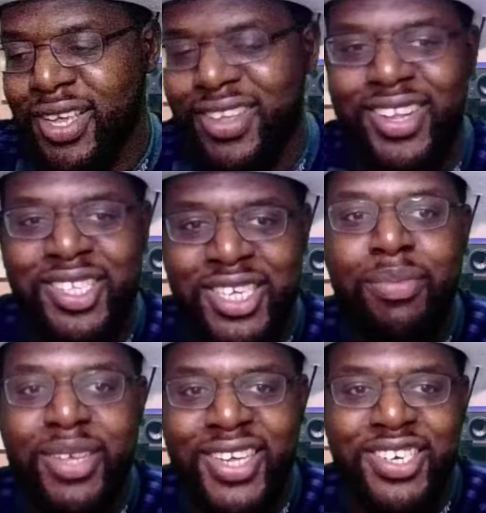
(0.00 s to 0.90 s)
the team
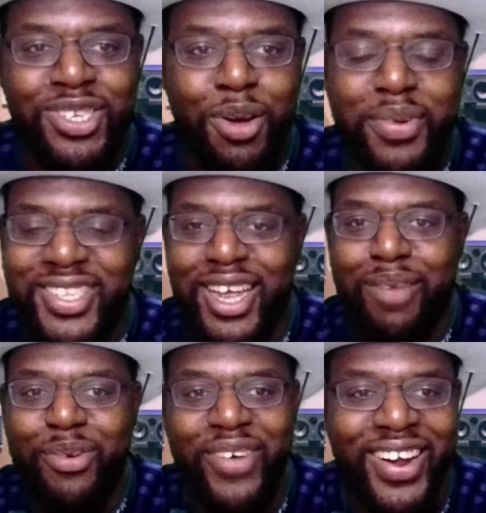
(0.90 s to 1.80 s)
that's actually top of the table
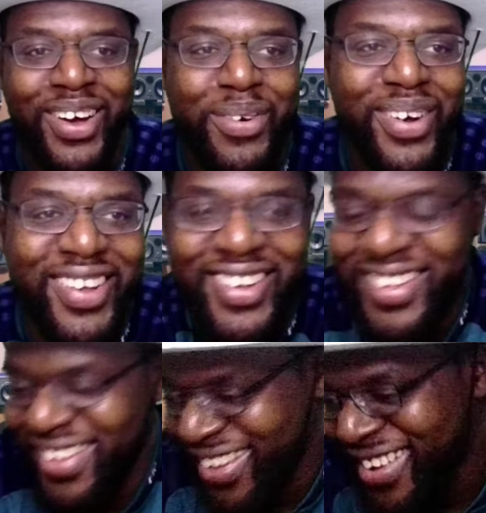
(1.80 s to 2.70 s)
right now.
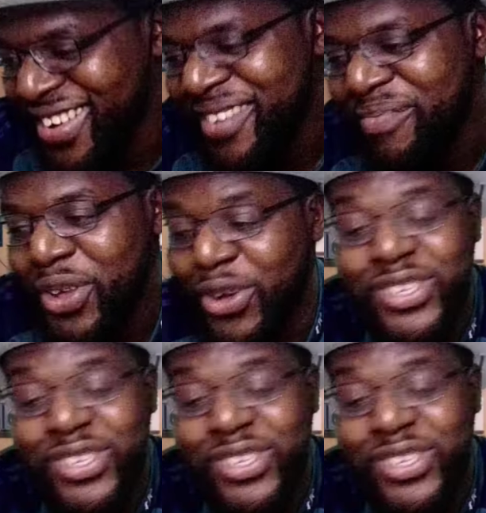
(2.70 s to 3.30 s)
Because